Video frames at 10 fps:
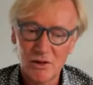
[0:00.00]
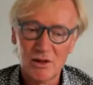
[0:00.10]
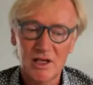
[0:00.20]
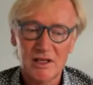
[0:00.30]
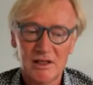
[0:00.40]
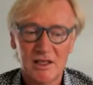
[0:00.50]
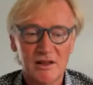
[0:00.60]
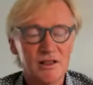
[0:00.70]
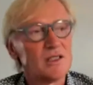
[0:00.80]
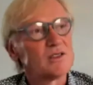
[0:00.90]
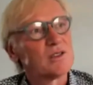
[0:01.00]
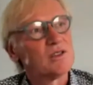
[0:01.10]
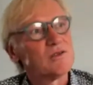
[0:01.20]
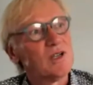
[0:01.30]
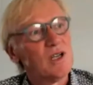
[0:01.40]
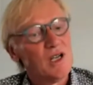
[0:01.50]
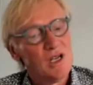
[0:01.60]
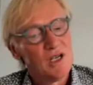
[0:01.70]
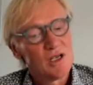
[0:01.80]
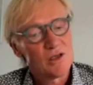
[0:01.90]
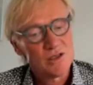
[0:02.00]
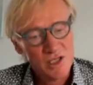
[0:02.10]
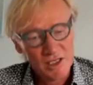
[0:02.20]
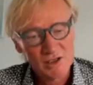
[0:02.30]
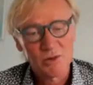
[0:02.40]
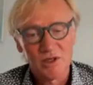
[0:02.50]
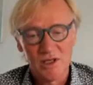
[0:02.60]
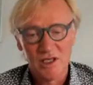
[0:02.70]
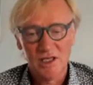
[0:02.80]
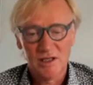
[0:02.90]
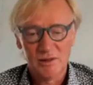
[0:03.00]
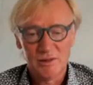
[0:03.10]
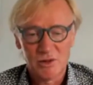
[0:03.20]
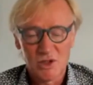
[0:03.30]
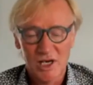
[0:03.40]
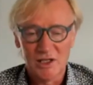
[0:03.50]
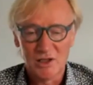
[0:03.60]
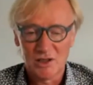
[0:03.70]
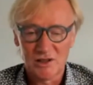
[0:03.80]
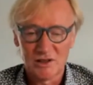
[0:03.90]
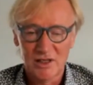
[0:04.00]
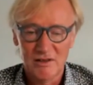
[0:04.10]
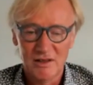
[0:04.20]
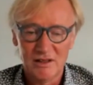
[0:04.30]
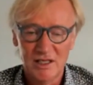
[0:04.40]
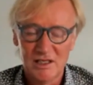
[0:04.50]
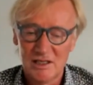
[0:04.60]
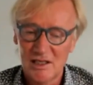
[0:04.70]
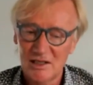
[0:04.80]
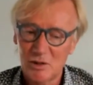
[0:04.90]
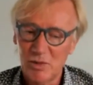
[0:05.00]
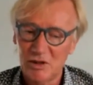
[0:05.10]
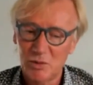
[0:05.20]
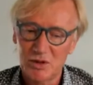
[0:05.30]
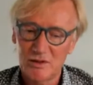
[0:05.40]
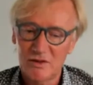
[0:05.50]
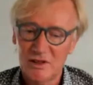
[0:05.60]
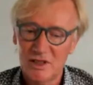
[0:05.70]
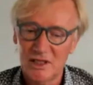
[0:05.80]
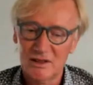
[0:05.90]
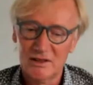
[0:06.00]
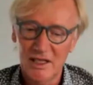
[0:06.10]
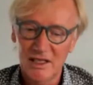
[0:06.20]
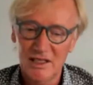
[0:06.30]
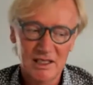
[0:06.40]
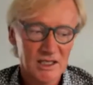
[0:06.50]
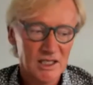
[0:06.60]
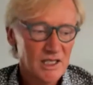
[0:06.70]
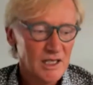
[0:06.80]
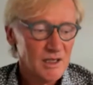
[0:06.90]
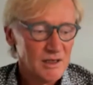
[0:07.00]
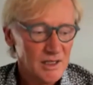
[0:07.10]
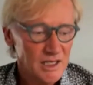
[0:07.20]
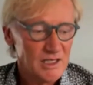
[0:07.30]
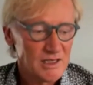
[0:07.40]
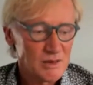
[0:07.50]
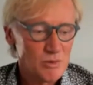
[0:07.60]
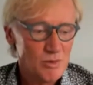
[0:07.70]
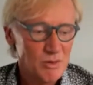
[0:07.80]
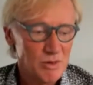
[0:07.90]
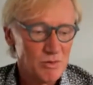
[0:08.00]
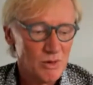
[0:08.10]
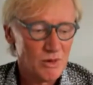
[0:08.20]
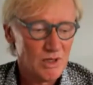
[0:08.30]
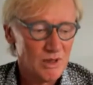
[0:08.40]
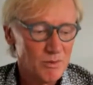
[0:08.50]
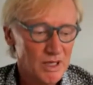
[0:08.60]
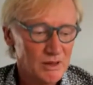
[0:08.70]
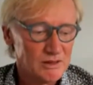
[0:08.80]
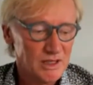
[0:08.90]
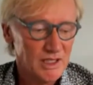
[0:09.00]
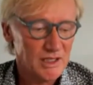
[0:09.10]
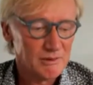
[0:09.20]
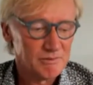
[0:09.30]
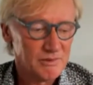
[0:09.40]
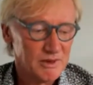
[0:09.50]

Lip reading: look in the sort of contextual challenges, I think there it's less about the profound understanding there it's maybe more about I